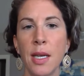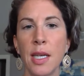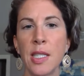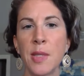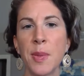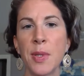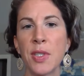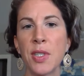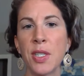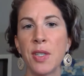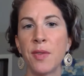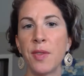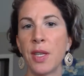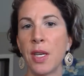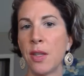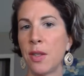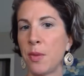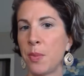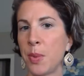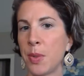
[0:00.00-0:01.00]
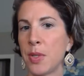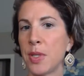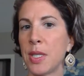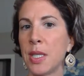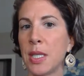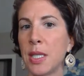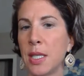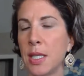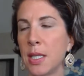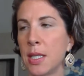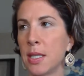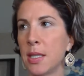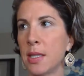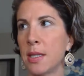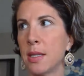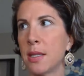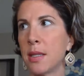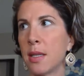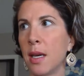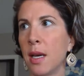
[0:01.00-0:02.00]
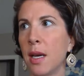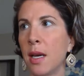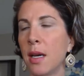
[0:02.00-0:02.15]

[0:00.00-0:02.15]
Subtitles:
especially if the other person is